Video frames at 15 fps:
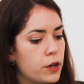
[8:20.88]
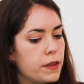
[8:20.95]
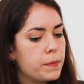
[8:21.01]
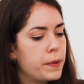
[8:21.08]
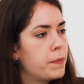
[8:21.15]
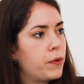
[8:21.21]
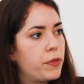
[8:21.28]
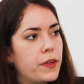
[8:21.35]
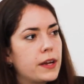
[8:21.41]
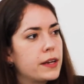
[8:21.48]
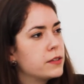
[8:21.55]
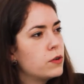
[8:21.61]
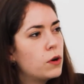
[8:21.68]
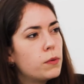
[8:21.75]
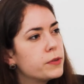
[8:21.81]
people think
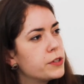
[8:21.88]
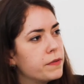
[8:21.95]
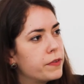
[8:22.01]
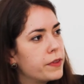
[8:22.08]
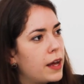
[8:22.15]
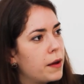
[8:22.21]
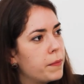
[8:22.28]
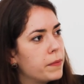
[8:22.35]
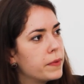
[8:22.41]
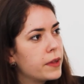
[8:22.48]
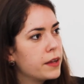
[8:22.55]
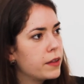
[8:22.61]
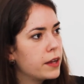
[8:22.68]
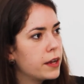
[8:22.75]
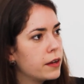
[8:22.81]
it's an option for them. They
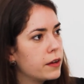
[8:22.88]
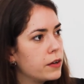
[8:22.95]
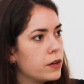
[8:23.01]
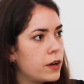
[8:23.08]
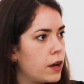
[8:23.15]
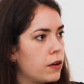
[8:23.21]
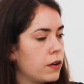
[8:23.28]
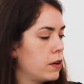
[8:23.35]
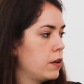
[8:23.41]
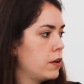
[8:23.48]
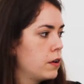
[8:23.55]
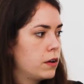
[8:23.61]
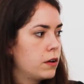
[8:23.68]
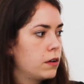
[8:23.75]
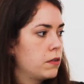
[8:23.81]
think,
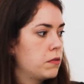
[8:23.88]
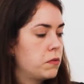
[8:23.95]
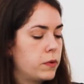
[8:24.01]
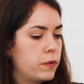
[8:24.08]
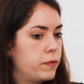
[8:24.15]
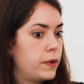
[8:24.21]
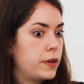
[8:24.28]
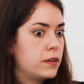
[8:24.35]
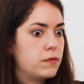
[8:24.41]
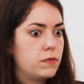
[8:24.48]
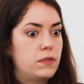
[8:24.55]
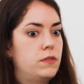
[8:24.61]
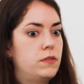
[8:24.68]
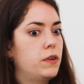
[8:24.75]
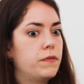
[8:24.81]
for
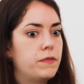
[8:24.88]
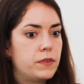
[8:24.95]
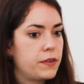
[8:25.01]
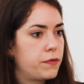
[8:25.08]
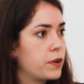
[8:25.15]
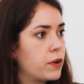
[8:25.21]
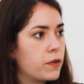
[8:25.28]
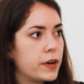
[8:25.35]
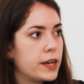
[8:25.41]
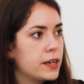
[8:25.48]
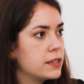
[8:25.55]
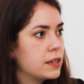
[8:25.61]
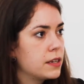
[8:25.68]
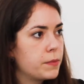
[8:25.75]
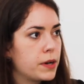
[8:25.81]
different
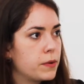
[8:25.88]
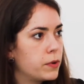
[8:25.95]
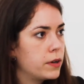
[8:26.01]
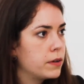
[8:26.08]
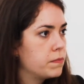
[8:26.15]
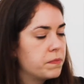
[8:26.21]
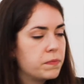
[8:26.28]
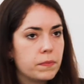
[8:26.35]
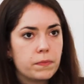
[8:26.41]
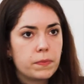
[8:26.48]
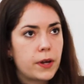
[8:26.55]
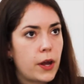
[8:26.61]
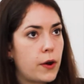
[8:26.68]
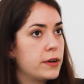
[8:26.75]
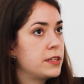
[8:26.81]
careers, they might want to
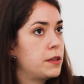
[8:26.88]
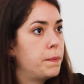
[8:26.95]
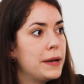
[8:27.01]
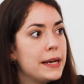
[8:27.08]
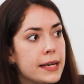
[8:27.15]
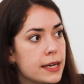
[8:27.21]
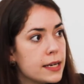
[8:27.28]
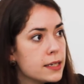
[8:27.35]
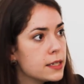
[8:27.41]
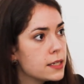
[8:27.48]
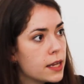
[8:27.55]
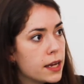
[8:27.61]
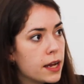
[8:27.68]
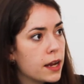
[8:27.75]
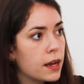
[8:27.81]
go into the police,
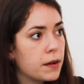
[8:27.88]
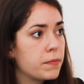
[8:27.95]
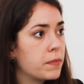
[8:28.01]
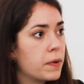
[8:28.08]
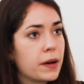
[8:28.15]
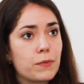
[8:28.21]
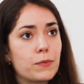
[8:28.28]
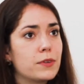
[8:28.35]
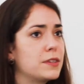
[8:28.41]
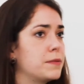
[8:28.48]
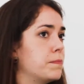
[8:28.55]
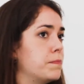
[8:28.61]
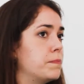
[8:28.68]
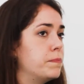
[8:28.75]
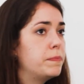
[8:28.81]
they might want to
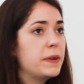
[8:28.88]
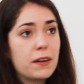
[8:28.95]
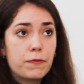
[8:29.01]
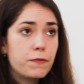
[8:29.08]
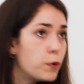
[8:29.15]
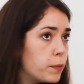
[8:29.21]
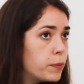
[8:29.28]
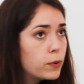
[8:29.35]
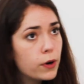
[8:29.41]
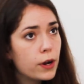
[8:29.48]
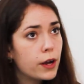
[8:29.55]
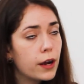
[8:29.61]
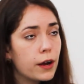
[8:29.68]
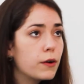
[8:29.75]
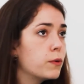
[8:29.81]
be a
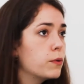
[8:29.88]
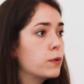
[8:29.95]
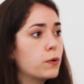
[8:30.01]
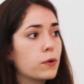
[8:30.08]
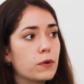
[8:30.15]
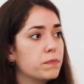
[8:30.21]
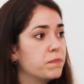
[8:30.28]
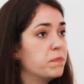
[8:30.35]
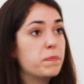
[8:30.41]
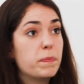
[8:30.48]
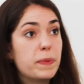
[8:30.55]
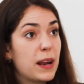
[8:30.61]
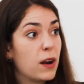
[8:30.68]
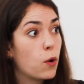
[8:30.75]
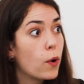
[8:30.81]
footballer or
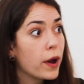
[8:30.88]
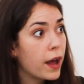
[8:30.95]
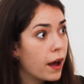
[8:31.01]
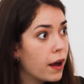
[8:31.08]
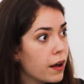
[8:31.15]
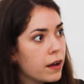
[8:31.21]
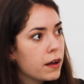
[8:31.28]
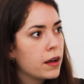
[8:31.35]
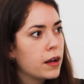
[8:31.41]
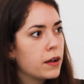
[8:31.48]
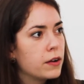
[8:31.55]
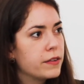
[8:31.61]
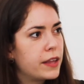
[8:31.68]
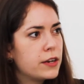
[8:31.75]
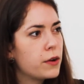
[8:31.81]
be a lawyer.
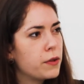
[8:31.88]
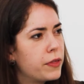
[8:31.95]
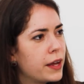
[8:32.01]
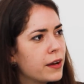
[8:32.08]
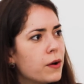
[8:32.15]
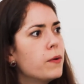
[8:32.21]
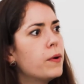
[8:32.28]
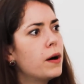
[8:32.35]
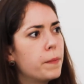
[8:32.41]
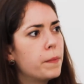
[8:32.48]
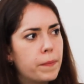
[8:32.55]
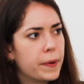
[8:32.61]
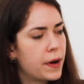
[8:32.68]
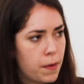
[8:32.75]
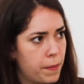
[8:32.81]
They don't think, oh, I'll
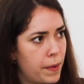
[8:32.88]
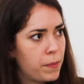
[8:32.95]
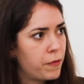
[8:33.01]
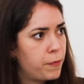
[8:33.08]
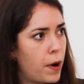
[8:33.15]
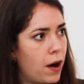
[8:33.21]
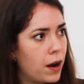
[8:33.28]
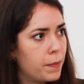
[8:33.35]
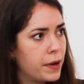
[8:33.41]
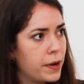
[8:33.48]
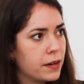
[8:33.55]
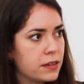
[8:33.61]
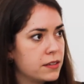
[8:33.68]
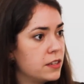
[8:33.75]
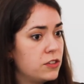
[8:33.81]
become a member of parliament,
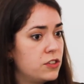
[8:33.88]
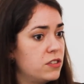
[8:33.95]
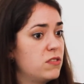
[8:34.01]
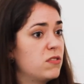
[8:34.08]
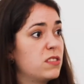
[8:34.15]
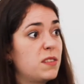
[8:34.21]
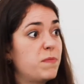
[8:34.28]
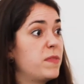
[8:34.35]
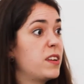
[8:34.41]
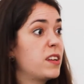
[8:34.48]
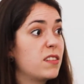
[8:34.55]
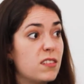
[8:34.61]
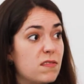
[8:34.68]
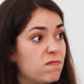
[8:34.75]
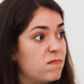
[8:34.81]
because it's just not something
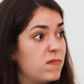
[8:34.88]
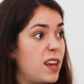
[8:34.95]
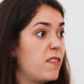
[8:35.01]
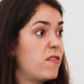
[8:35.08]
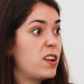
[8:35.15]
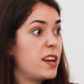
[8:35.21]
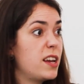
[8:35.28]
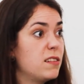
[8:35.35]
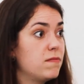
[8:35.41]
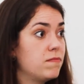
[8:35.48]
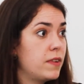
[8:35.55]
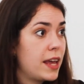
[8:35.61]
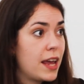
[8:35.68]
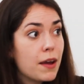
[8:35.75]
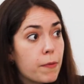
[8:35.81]
that they really
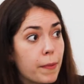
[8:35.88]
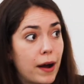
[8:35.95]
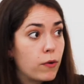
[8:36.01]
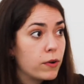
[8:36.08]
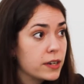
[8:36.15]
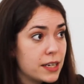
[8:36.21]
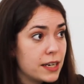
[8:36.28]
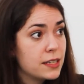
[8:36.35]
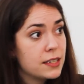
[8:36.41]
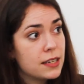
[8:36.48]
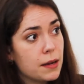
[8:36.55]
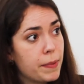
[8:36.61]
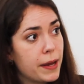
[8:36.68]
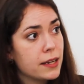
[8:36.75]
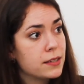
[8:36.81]
hear about on a day-to-day
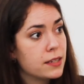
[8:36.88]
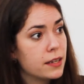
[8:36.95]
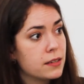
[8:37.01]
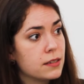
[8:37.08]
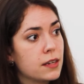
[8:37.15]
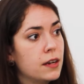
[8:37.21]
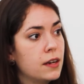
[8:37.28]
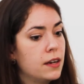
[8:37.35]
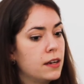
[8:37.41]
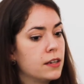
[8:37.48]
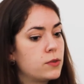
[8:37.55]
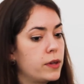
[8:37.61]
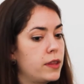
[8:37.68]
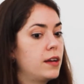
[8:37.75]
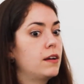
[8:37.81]
basis.
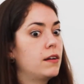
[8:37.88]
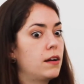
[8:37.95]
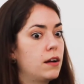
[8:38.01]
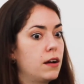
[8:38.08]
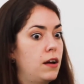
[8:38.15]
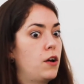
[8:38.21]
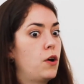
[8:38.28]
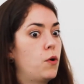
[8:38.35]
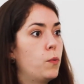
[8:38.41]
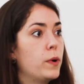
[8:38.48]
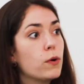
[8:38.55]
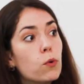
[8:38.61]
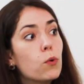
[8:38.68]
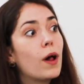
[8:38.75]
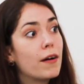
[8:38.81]
So I think we
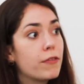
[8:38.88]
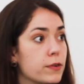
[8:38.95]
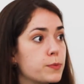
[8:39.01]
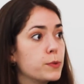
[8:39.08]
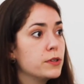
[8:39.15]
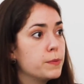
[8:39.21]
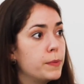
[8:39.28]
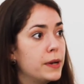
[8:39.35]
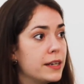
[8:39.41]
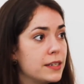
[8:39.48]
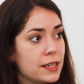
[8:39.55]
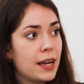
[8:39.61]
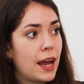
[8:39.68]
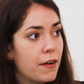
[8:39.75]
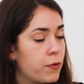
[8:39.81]
all have a
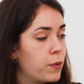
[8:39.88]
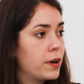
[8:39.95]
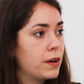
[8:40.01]
responsibility, everyone